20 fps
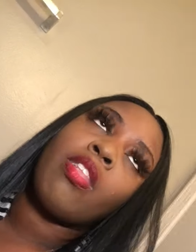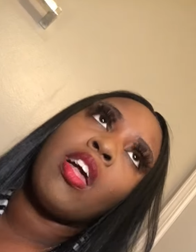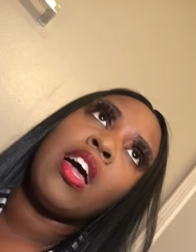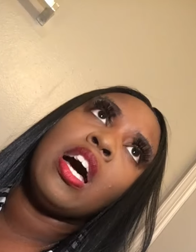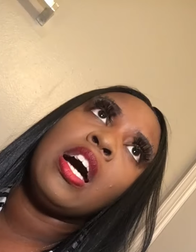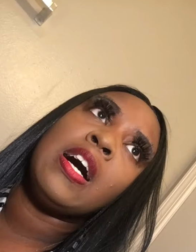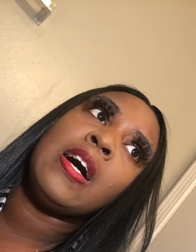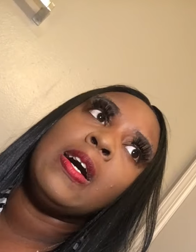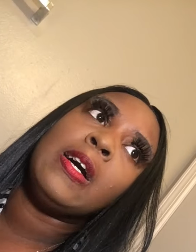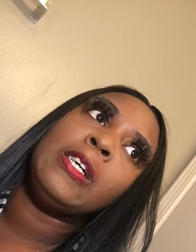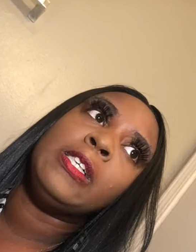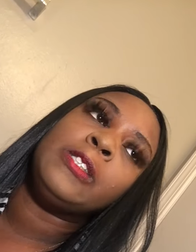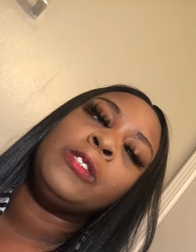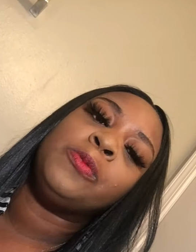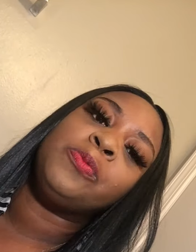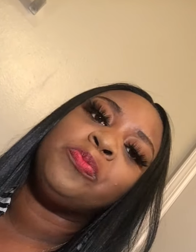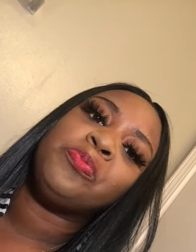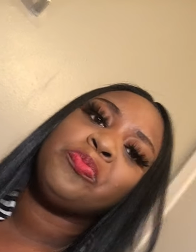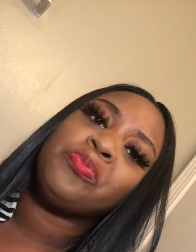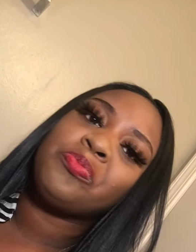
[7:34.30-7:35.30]
I'm
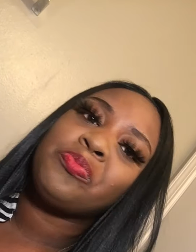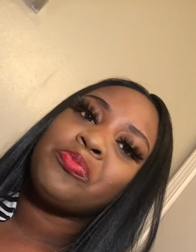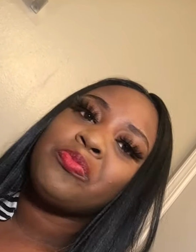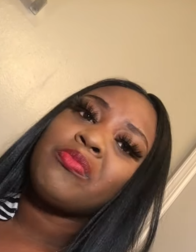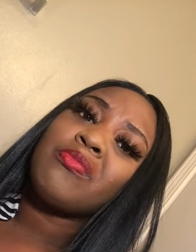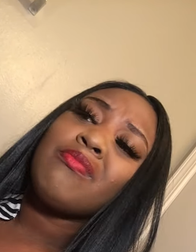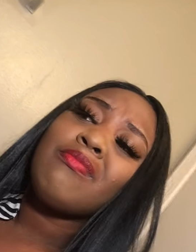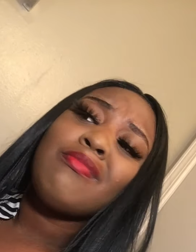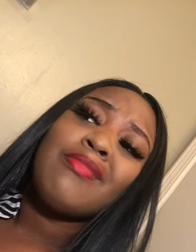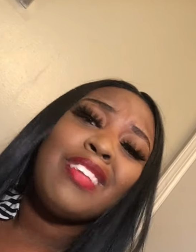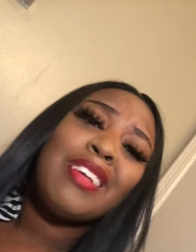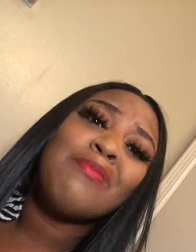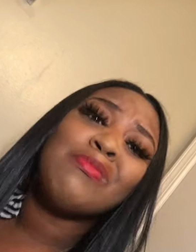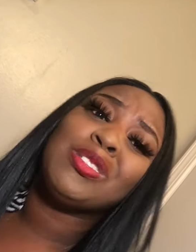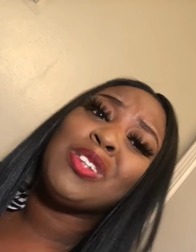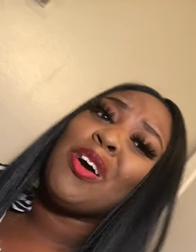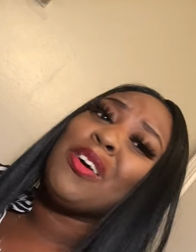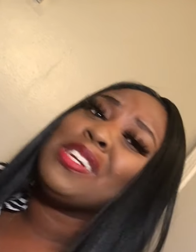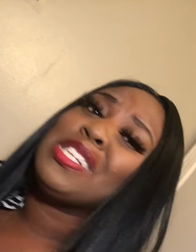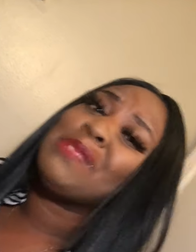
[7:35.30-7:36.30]

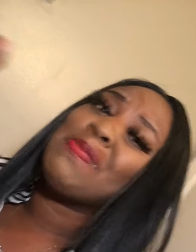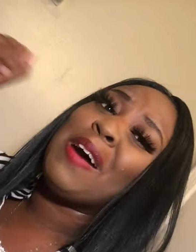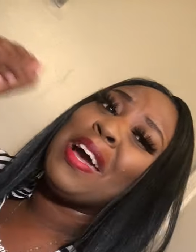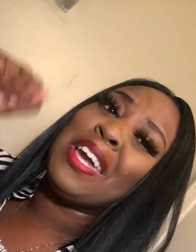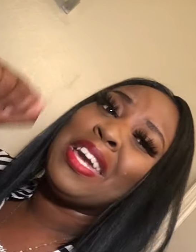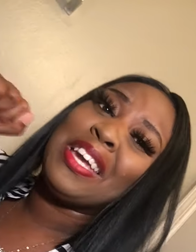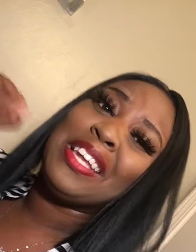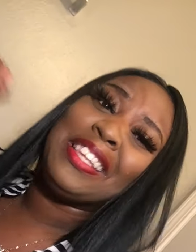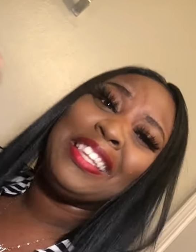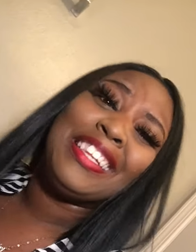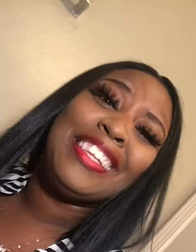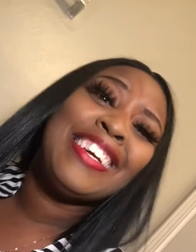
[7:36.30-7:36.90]
sorry, this is my head.